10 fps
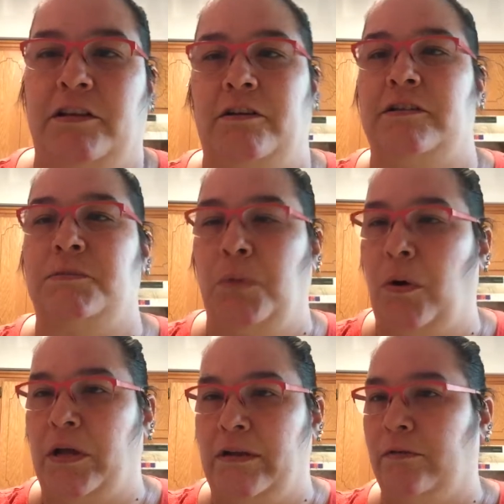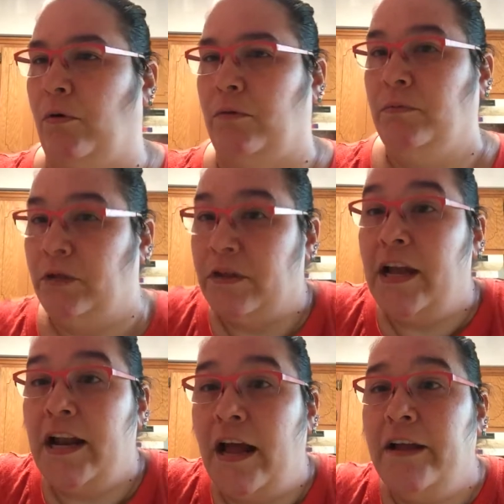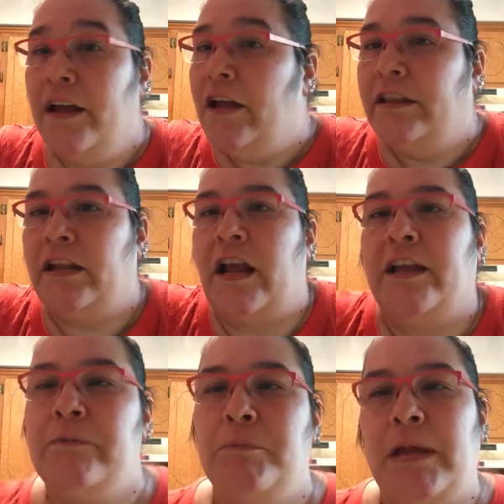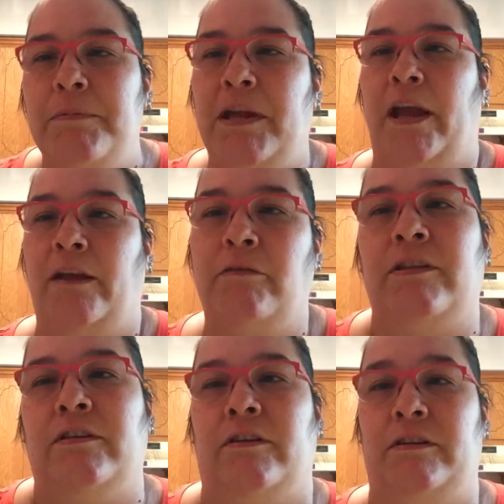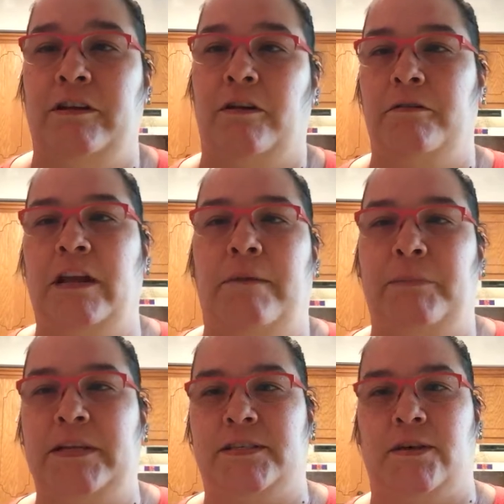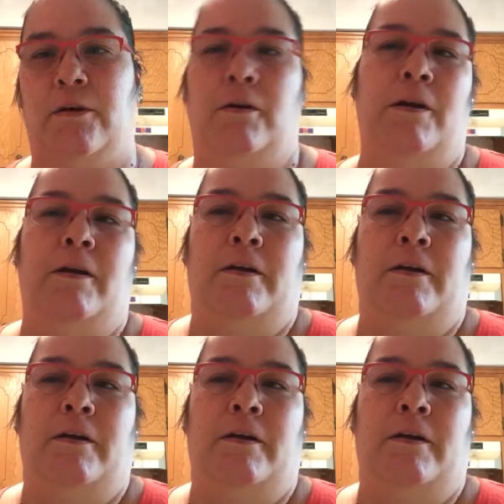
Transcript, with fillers: You can smoke it. No, then I then I can maybe hang with her and you know not be so